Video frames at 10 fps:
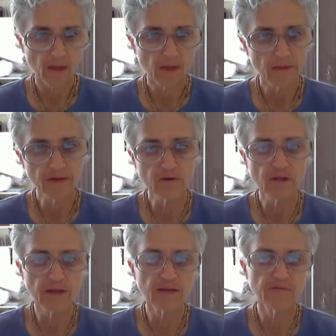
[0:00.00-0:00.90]
Later
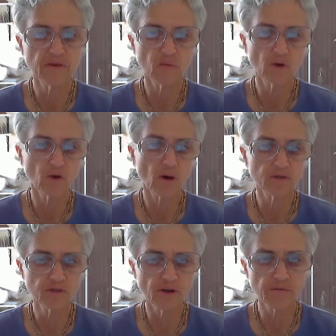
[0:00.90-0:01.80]
that evening, when
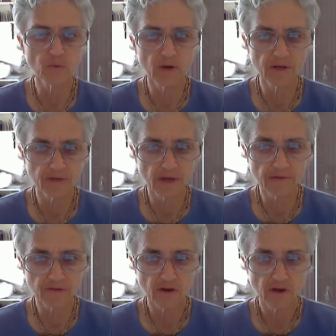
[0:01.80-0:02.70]
almost everyone had
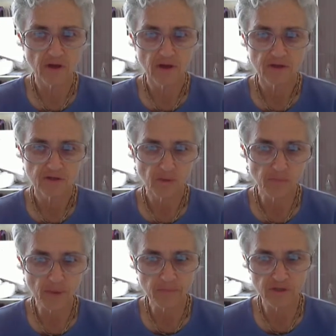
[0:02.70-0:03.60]
left, some
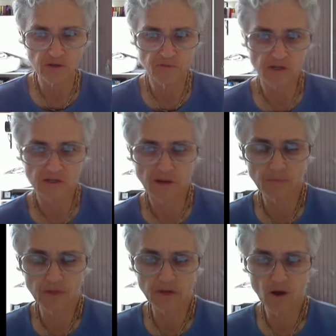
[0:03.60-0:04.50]
members of the
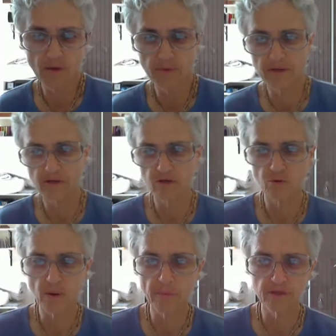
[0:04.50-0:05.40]
assembly commented to
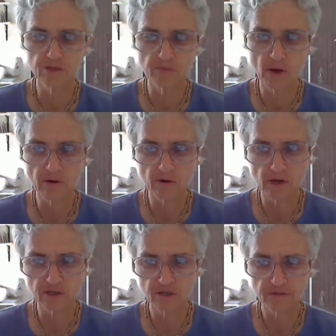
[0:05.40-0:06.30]
Babaji
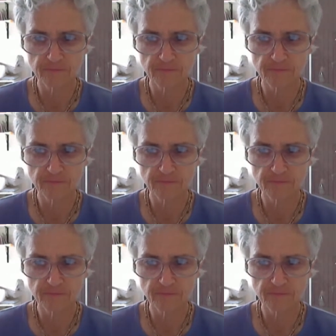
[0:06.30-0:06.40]
Maharaj,